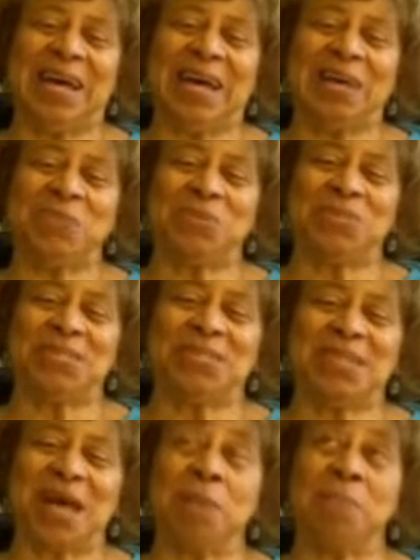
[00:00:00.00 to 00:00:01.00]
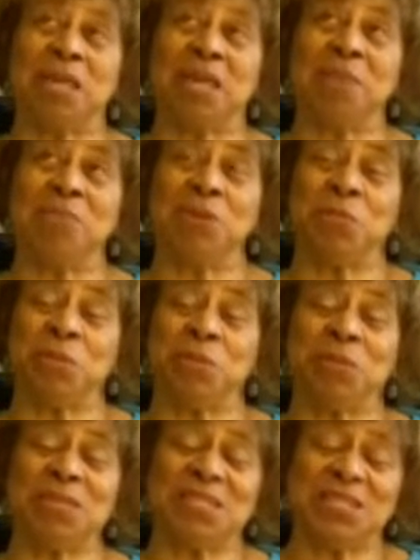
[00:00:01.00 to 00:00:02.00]
I became their
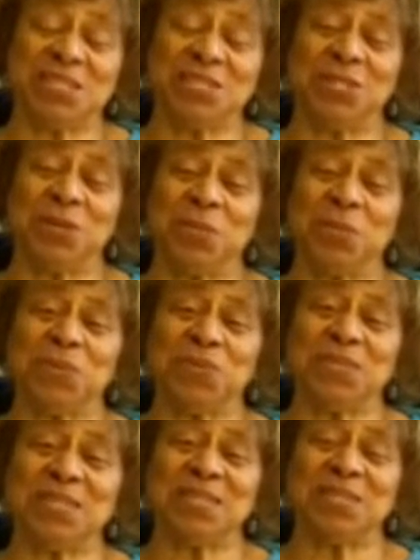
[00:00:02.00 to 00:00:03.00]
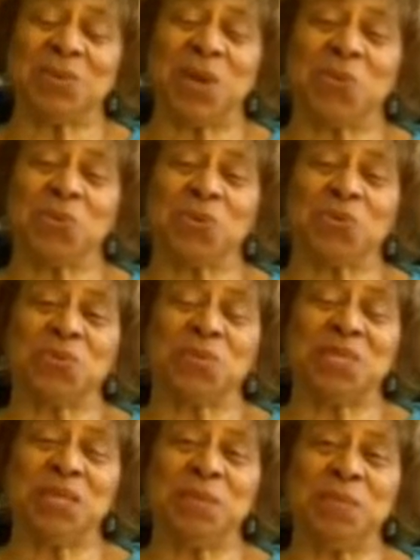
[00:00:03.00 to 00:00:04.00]
publicity chairperson. So I worked
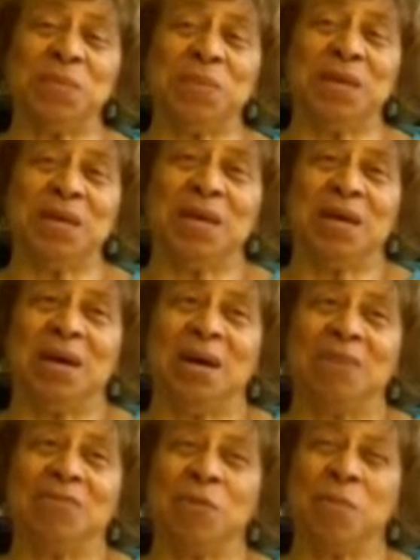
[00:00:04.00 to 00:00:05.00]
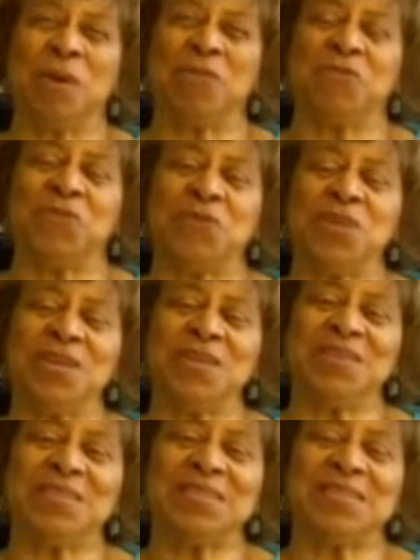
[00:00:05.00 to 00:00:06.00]
with them for about 4
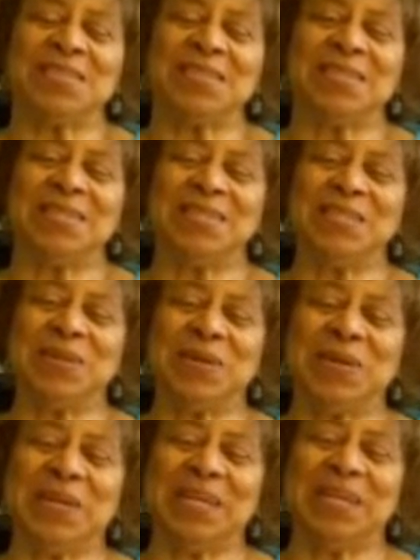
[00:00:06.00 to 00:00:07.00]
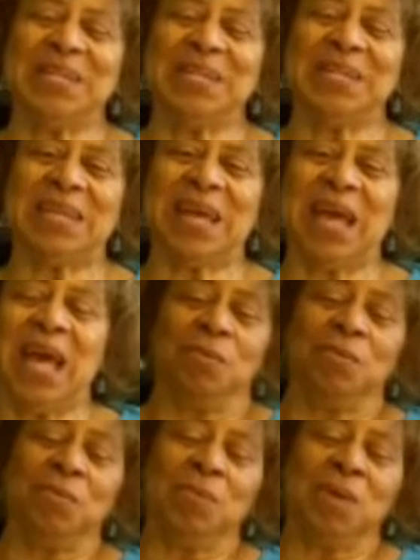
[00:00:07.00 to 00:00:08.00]
years in Illinois.
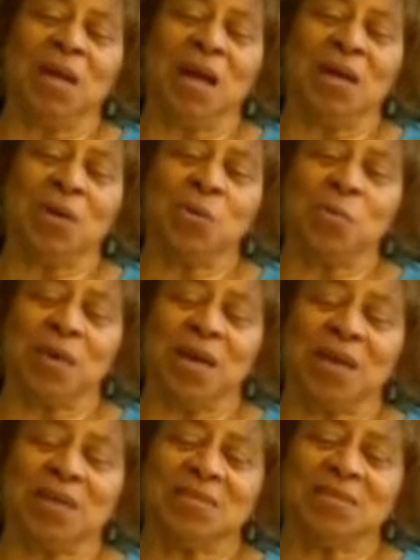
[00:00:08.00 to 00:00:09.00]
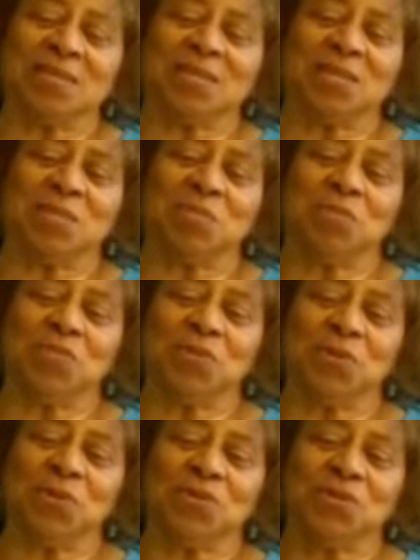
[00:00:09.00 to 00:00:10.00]
Well, I go back, as I said
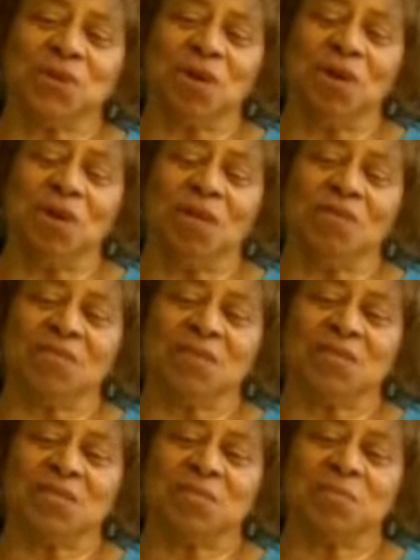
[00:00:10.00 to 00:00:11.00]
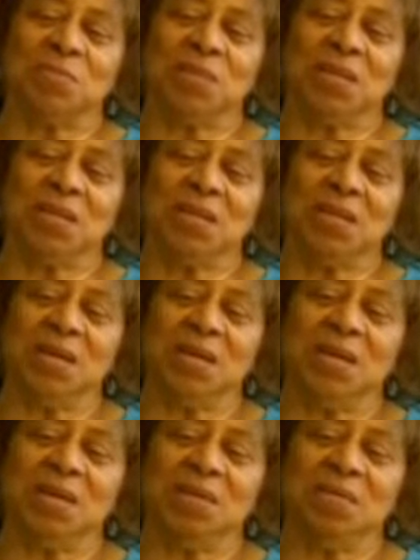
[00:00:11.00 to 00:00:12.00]
before, to all of us being
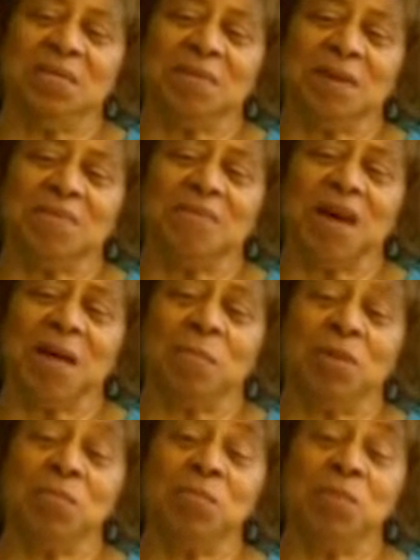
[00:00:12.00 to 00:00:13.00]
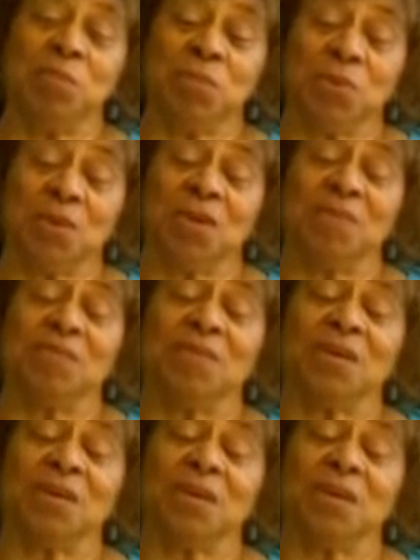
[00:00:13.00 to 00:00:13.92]
a viable member of